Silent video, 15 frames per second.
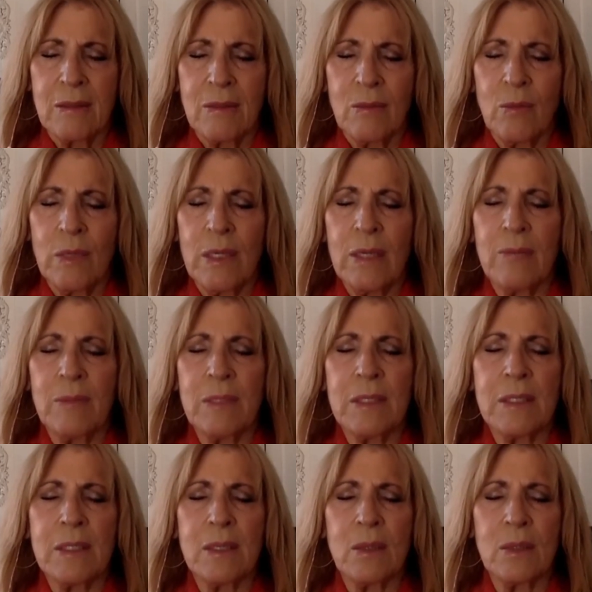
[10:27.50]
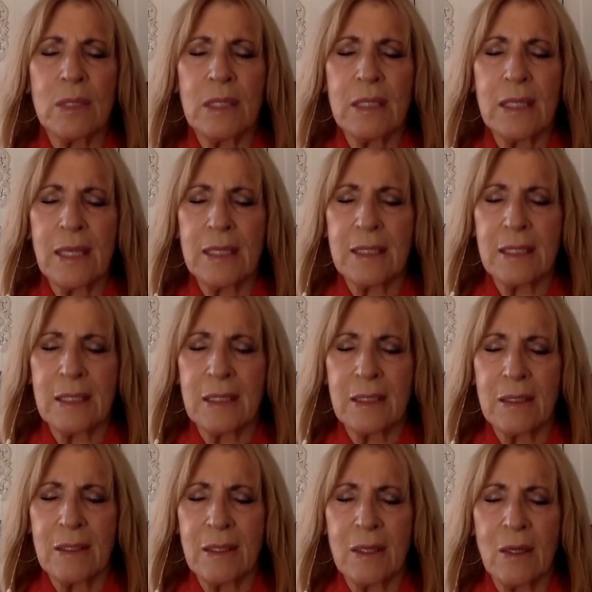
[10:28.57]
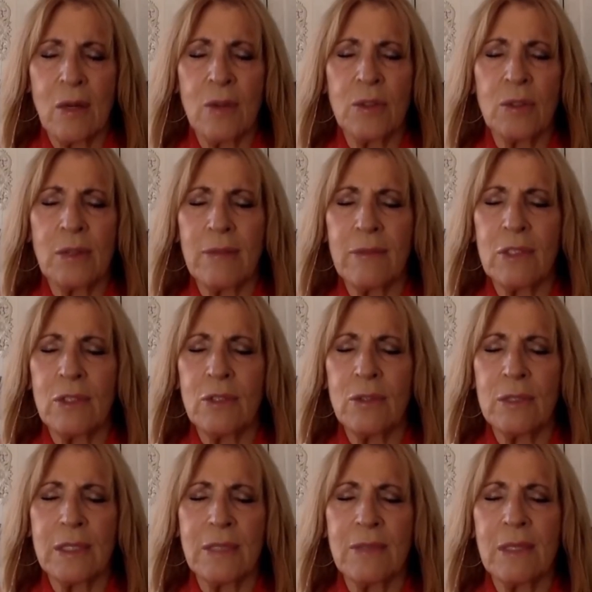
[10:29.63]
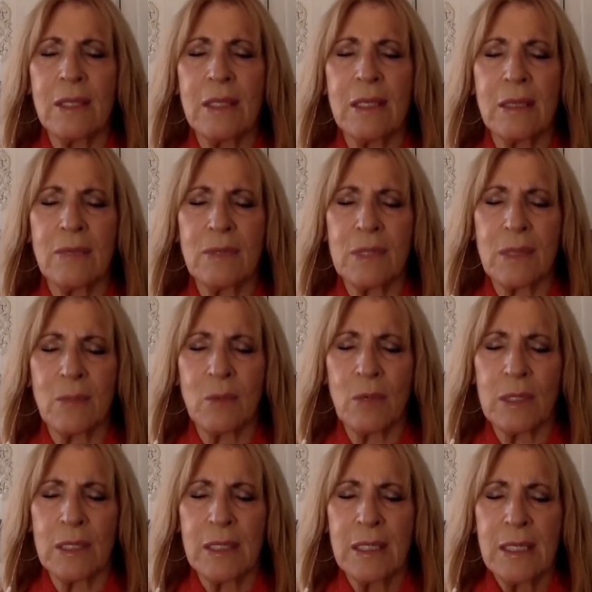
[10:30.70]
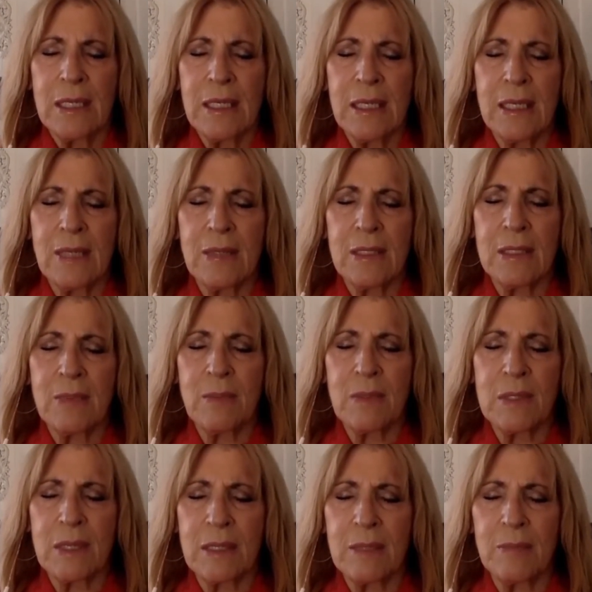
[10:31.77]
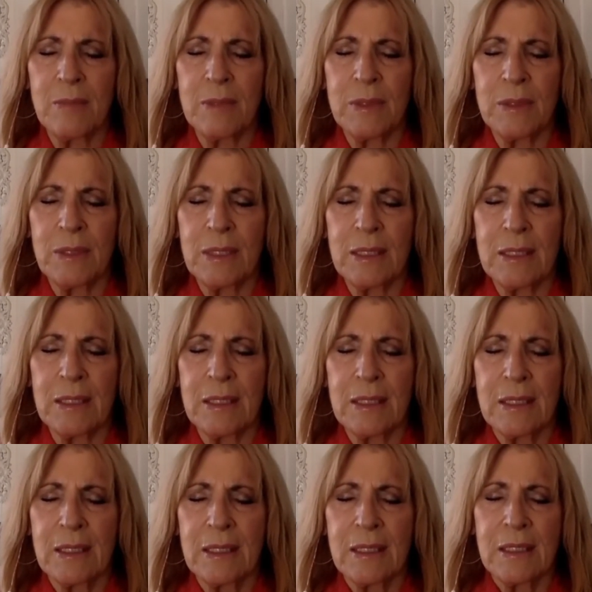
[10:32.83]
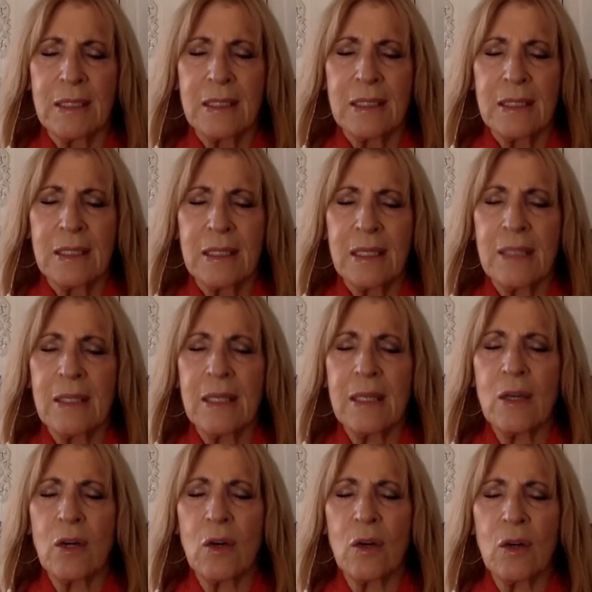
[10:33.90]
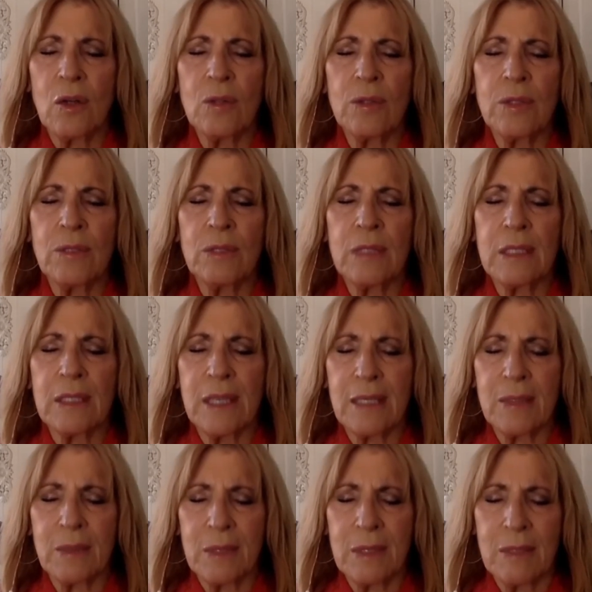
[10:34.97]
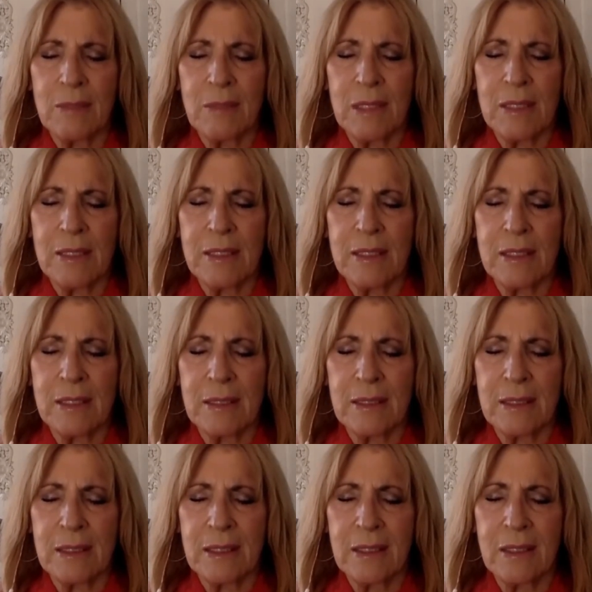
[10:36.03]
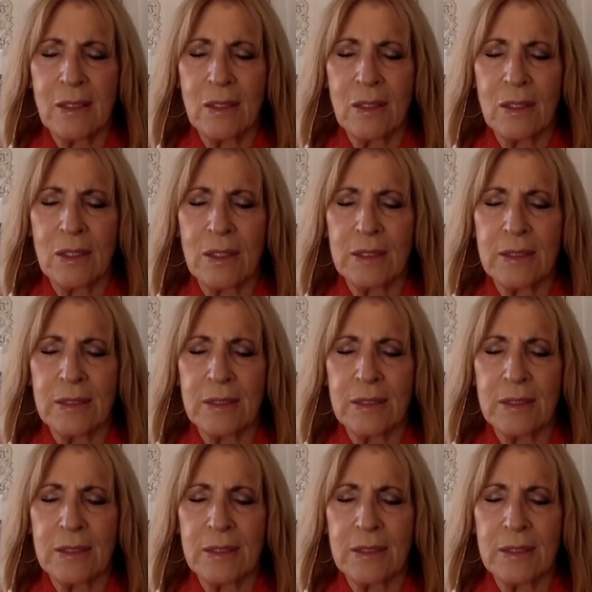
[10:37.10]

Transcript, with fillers: we have been so connected that all you have to do is even think of someone in this time period and they call or you connect with them instantly in the heart.